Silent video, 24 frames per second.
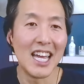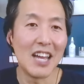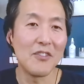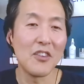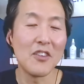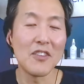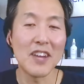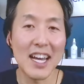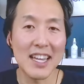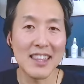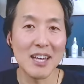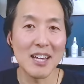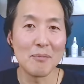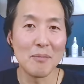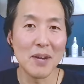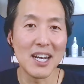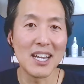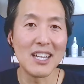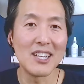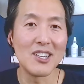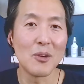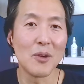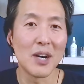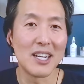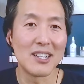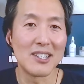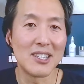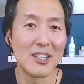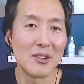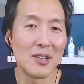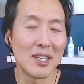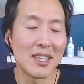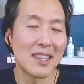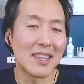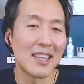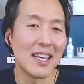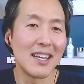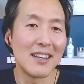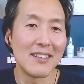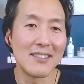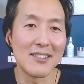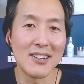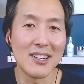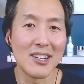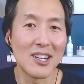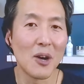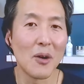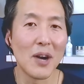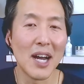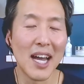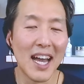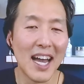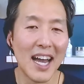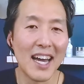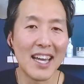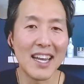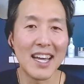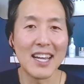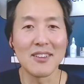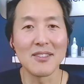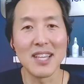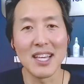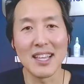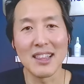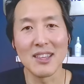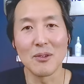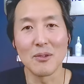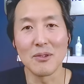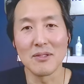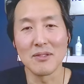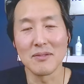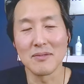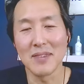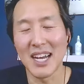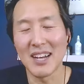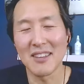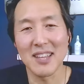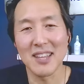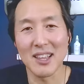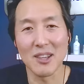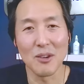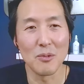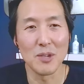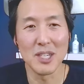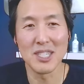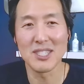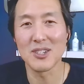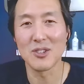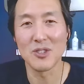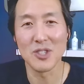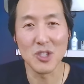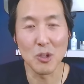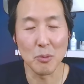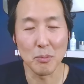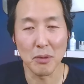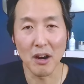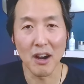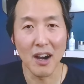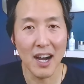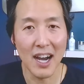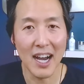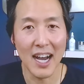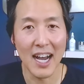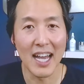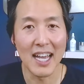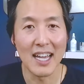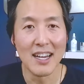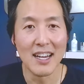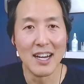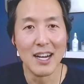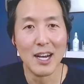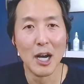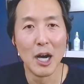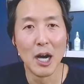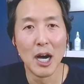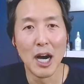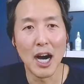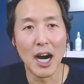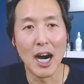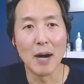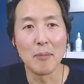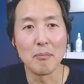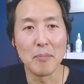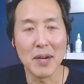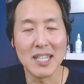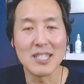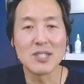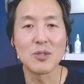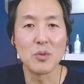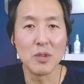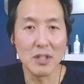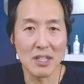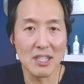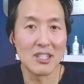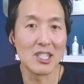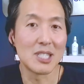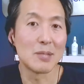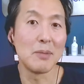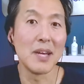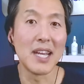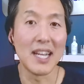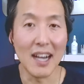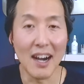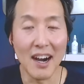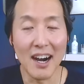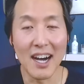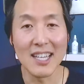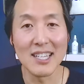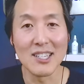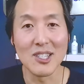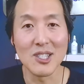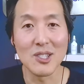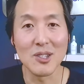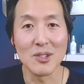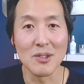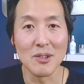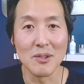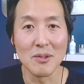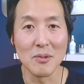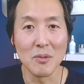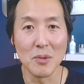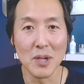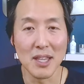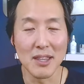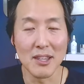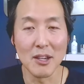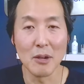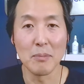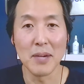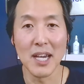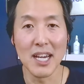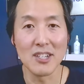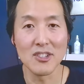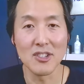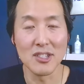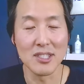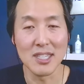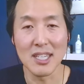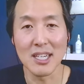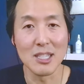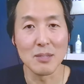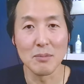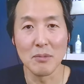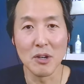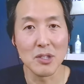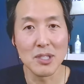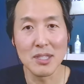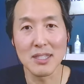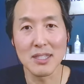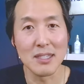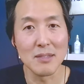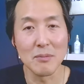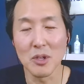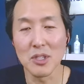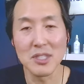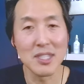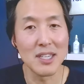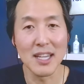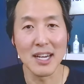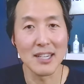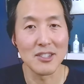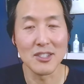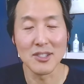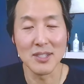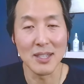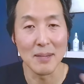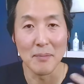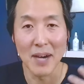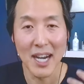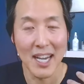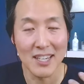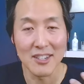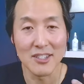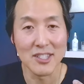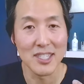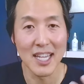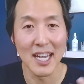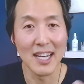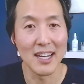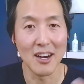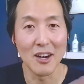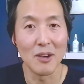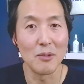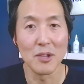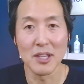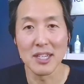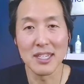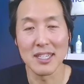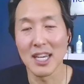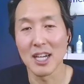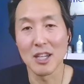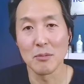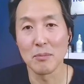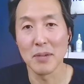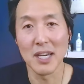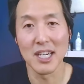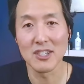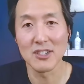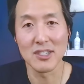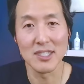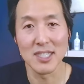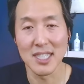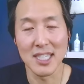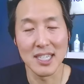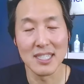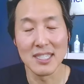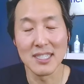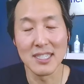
if you've got that money and you want to do it then go ahead i don't think the i don't think the risks are super high um, but it's really just being honest with your patients because most most of the doctors my understanding aren't really telling patients